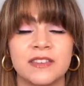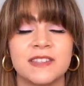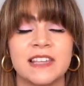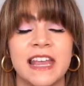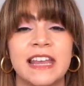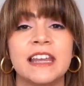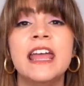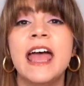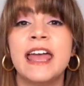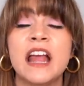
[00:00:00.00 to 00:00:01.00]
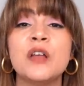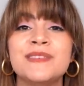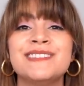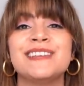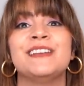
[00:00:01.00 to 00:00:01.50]
the skin and help
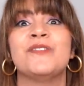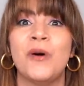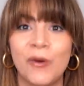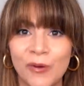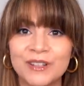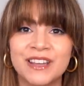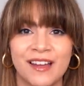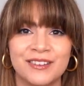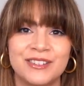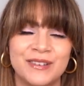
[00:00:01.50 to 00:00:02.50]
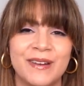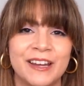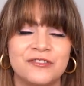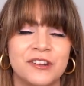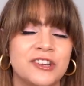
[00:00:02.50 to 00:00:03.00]
the skin hold on to
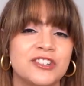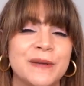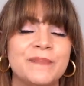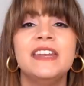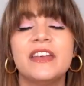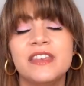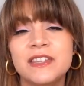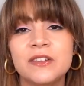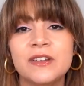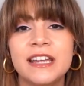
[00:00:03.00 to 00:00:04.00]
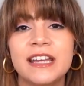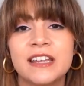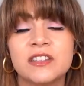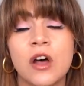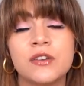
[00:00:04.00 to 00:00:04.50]
hydration. Now, this ingredient
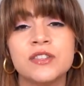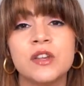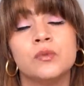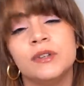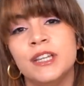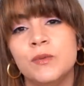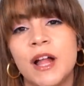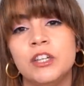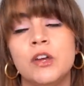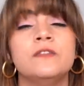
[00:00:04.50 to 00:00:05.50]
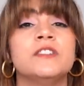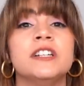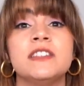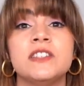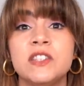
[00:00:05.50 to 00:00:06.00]
is also really well known
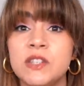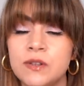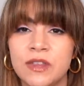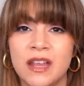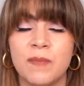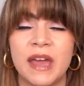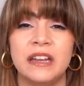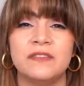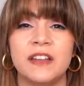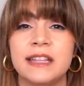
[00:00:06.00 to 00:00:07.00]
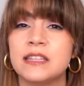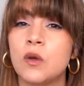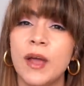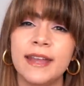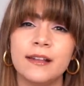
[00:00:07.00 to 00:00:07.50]
for its soothing benefits,
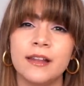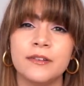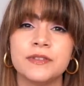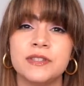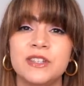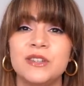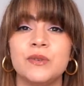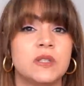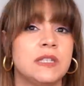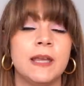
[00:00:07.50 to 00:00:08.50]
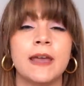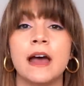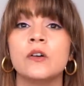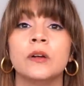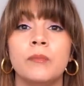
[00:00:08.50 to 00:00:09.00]
quite close to
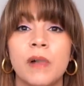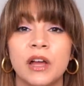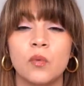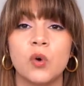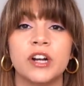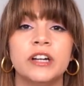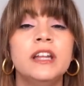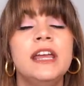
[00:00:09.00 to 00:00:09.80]
cica or mugwort.